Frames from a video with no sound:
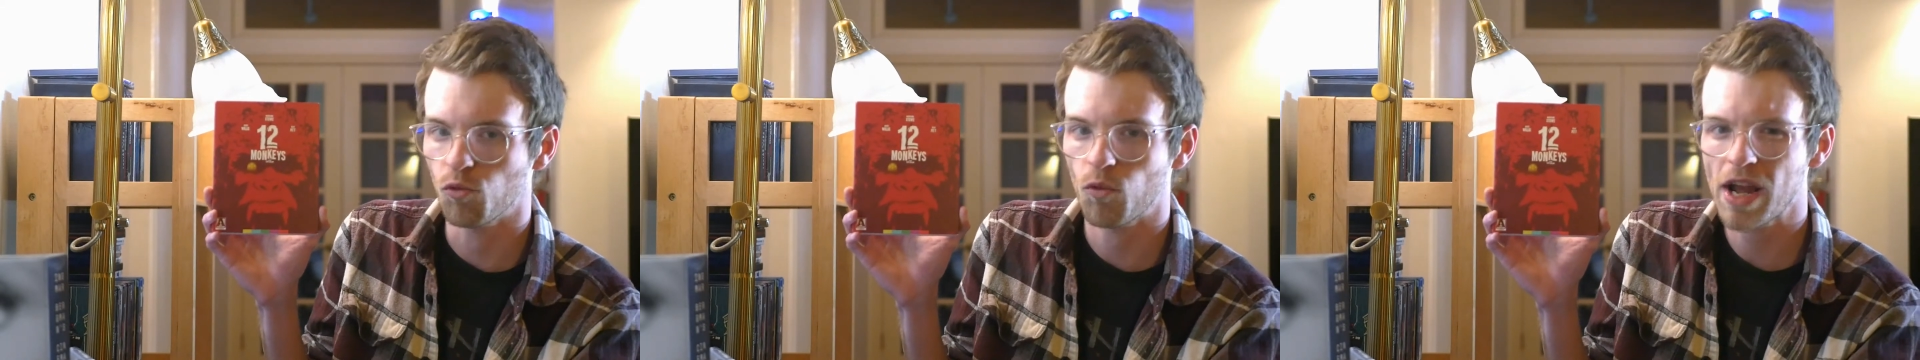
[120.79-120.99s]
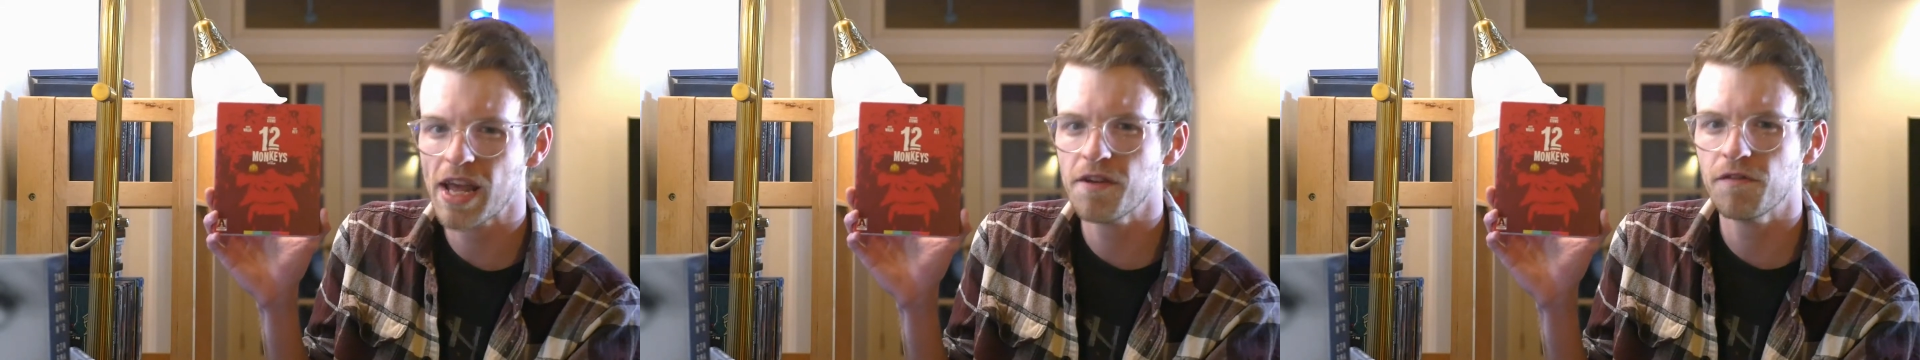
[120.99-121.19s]

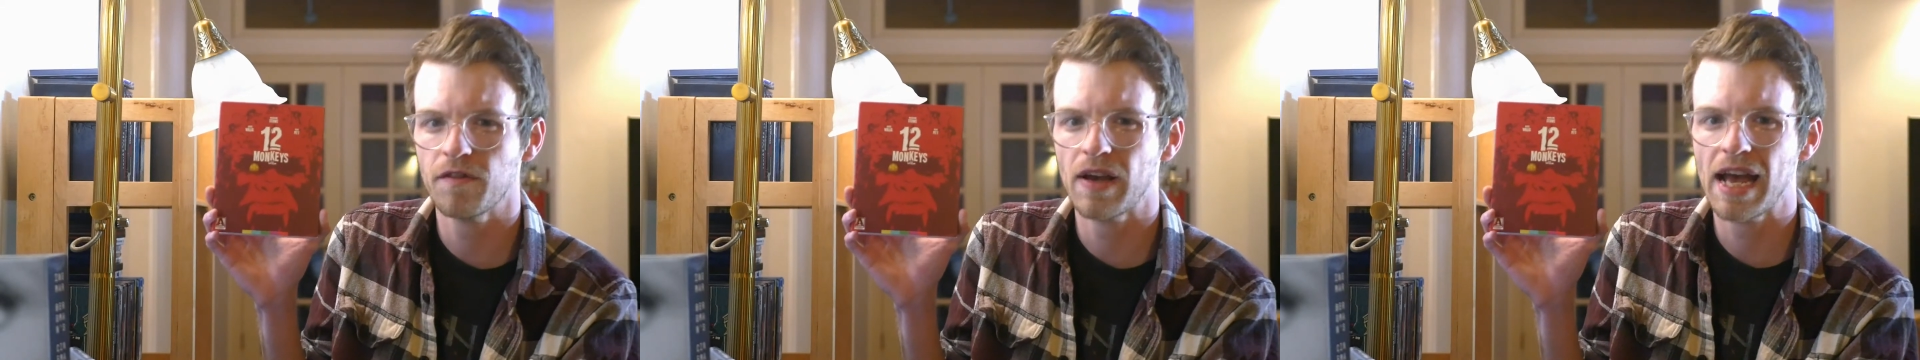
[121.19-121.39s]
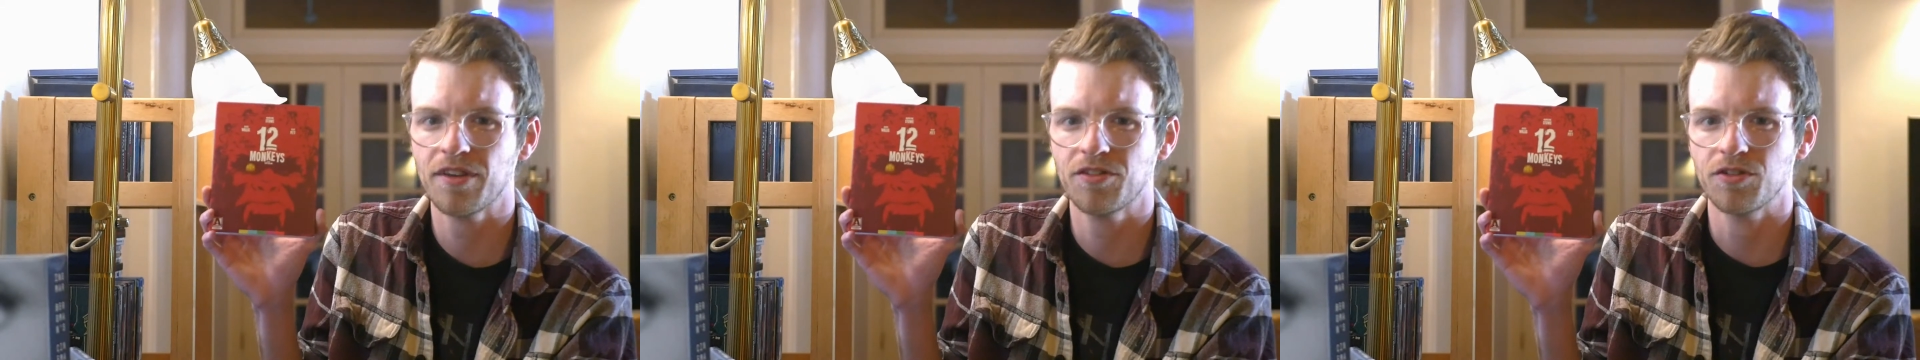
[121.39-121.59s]
way
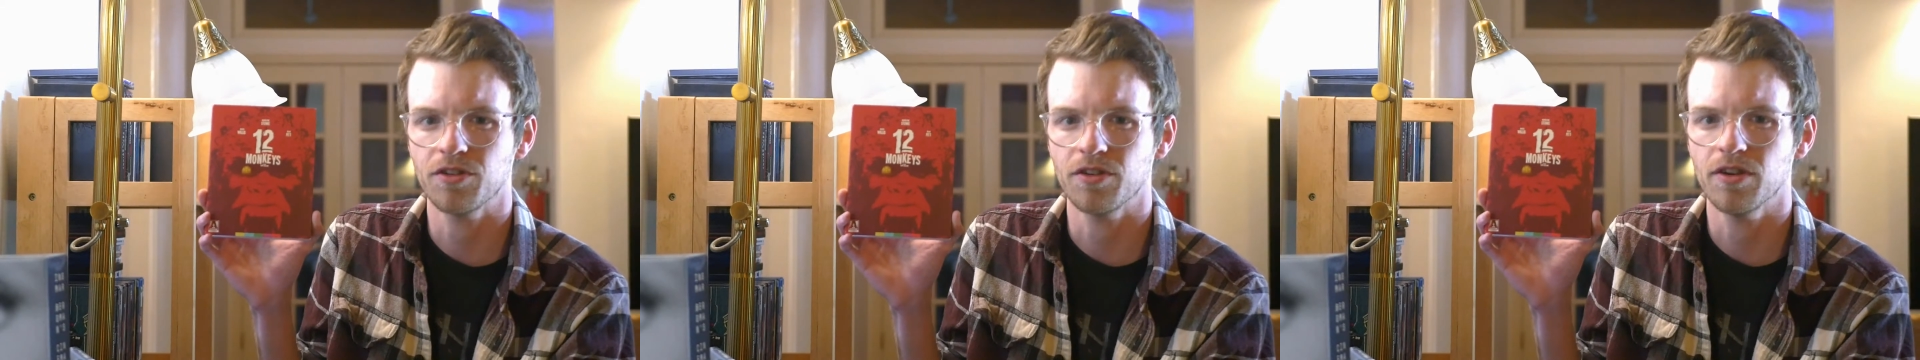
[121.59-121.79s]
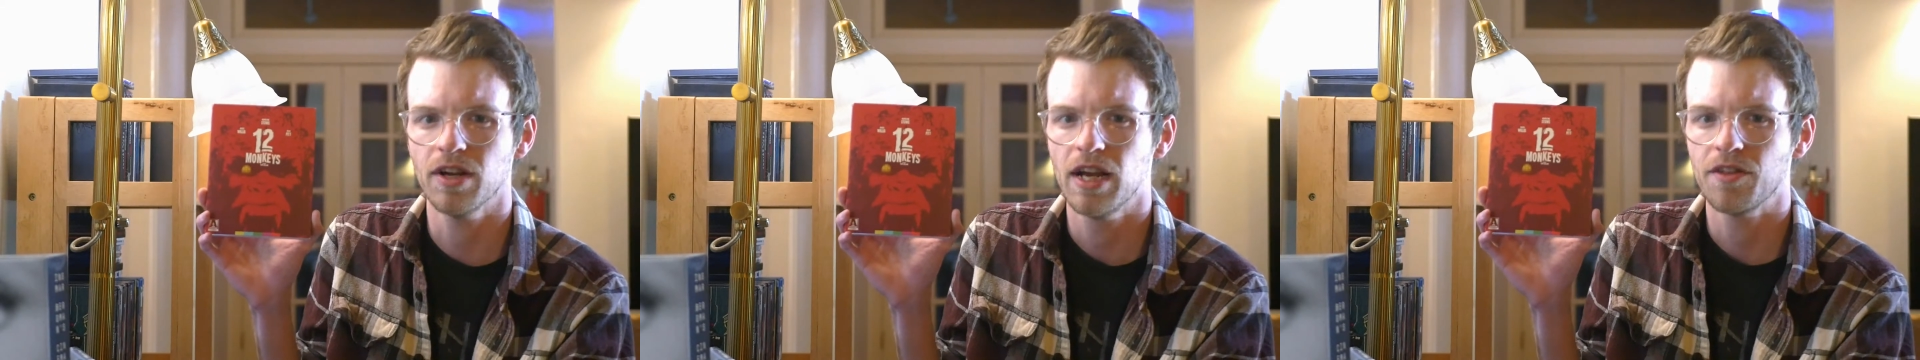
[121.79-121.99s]

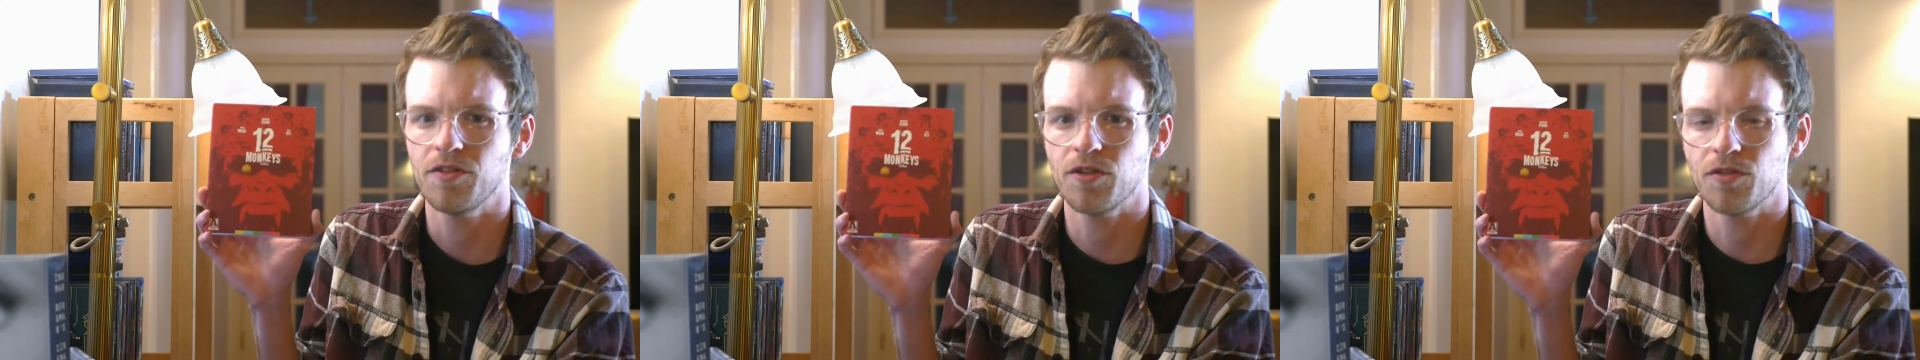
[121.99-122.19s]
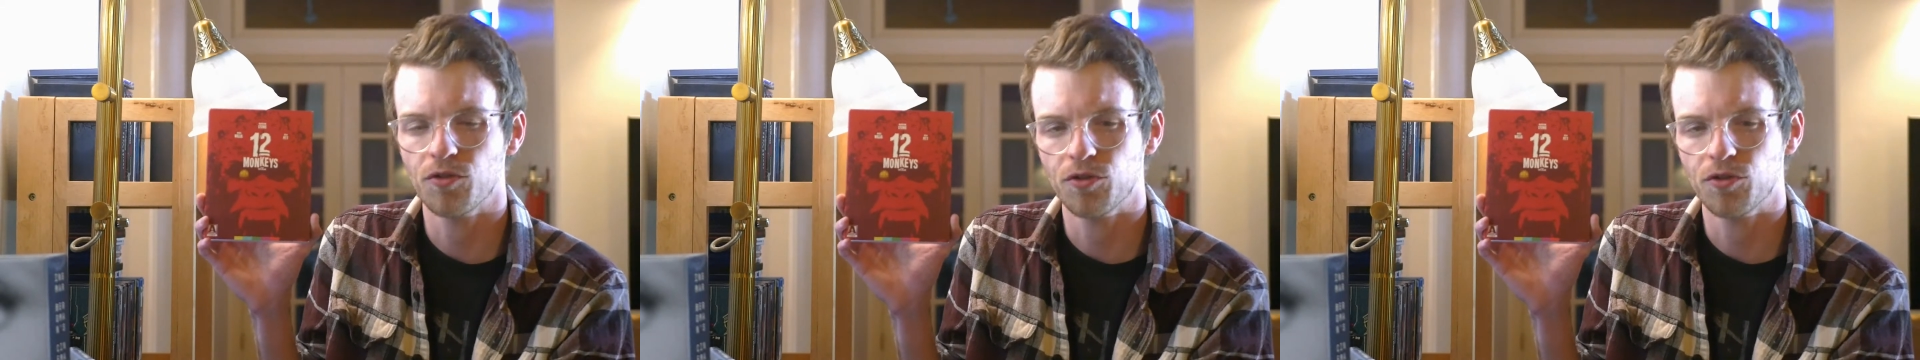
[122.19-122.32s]
faster than their